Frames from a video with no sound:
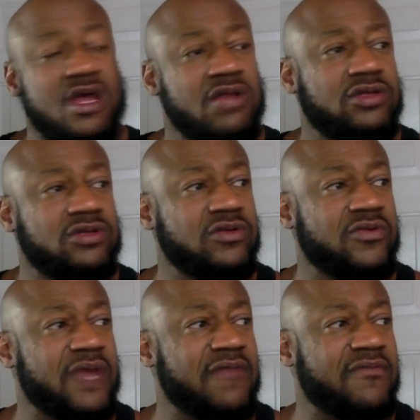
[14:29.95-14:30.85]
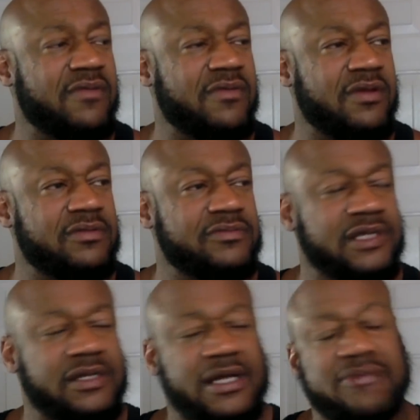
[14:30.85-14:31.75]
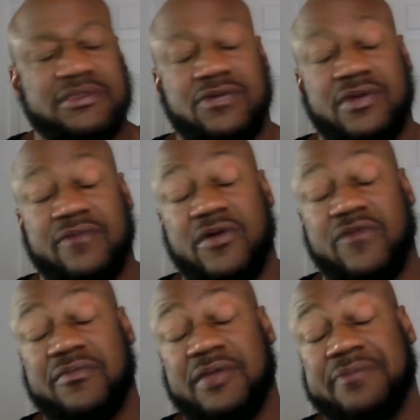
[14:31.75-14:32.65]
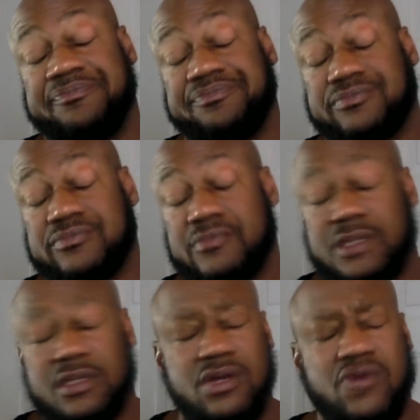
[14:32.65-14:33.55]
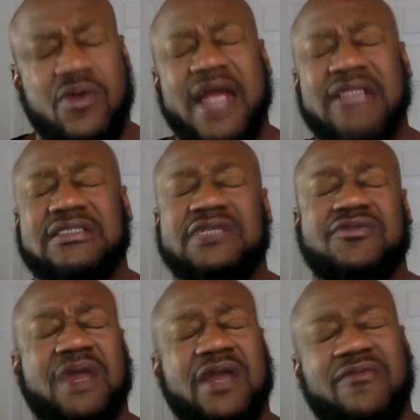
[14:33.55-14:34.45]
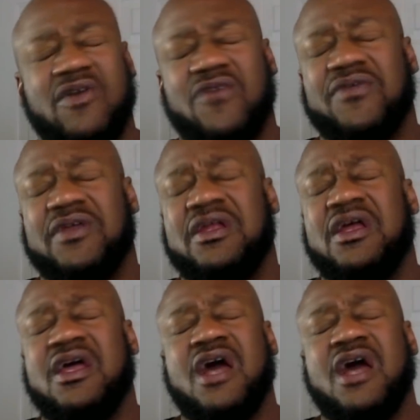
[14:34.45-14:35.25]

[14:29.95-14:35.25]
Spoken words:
Look through the Creative, well, I keep saying Creative Loafing, but Craigslist, Creative Loafing.